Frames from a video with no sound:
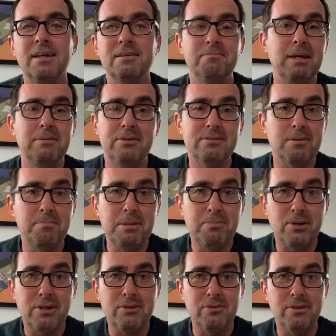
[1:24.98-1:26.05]
Maybe some people
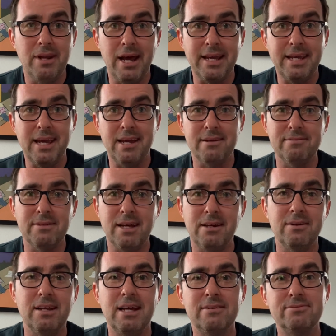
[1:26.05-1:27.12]
can do that. I can't. I
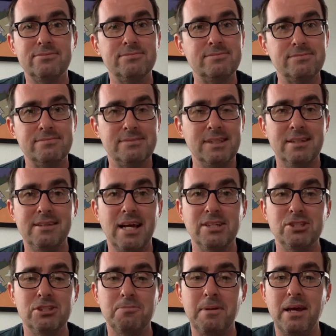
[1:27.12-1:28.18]
don't have the
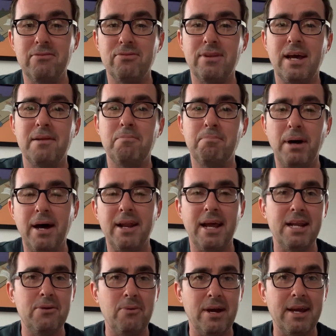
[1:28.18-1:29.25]
attention span for that. But
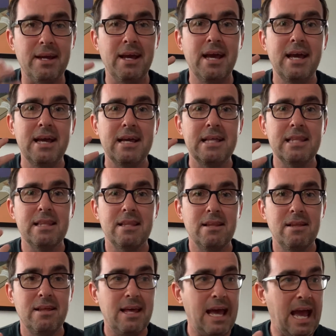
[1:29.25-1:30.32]
anyway,
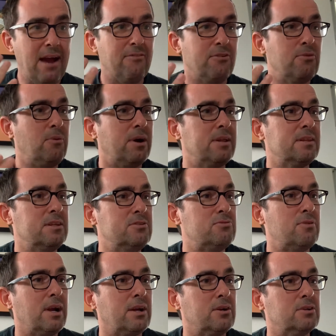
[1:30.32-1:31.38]
every one of these
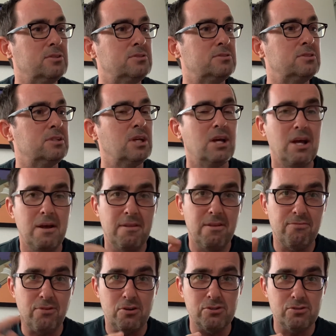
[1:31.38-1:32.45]
records, the
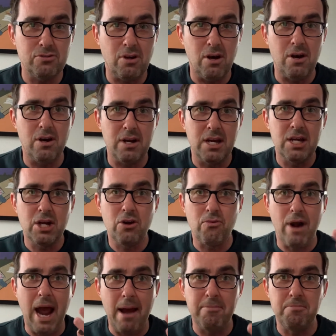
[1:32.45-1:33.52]
first song
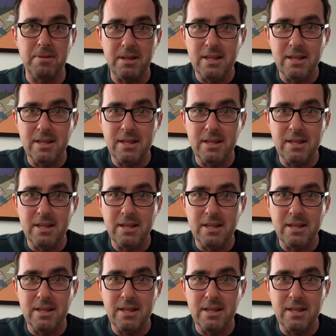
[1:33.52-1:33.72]
grabbed me.